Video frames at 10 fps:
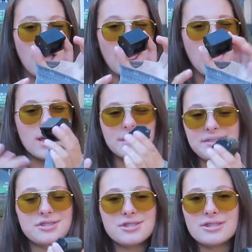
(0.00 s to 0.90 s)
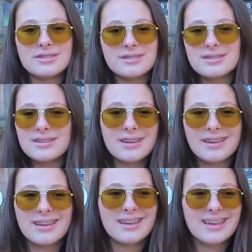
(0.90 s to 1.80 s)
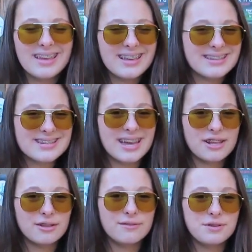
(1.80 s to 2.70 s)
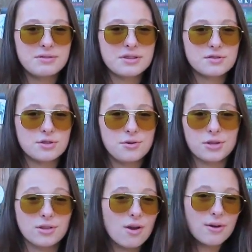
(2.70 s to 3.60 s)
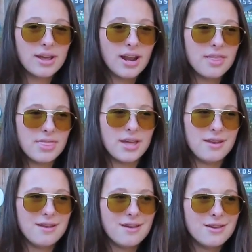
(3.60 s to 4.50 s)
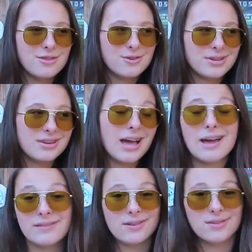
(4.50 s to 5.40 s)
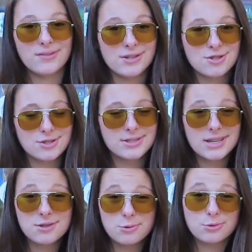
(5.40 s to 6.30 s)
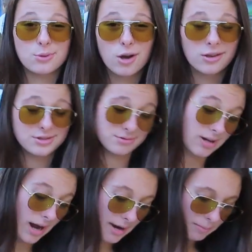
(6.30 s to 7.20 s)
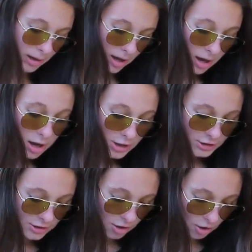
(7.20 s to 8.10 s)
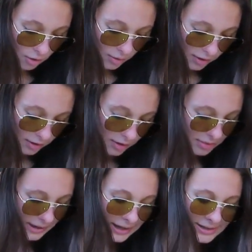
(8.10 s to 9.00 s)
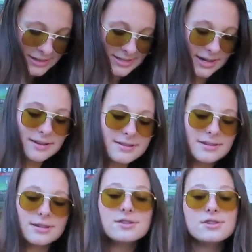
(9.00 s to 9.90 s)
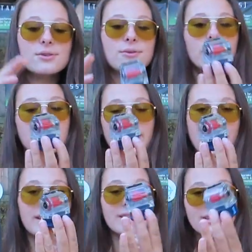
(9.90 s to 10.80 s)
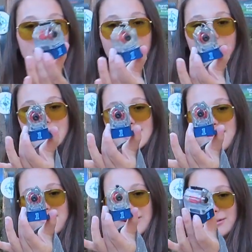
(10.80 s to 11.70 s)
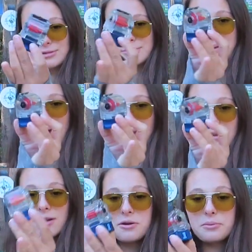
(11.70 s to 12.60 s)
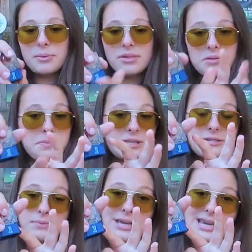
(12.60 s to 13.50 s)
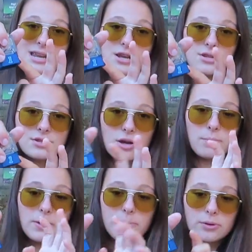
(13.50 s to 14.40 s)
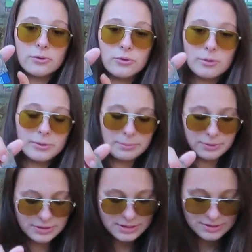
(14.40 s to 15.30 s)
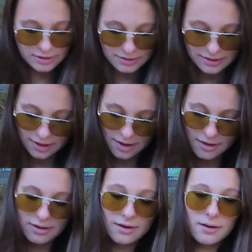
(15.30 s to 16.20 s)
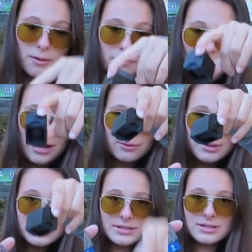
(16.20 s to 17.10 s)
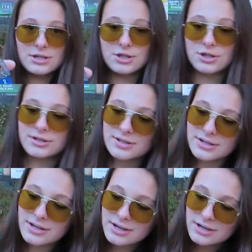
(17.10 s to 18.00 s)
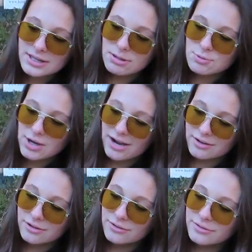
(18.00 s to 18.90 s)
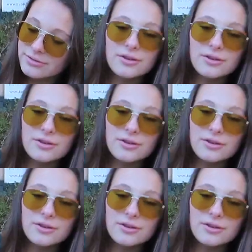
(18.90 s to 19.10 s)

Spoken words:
And it's just, it gets kind of confusing, so you could load it and then you could not have enough to finish your stage, which will cost you time. So that leads us to a clear 10-round mag with a base plate. So people normally put these on their black ones to just keep track of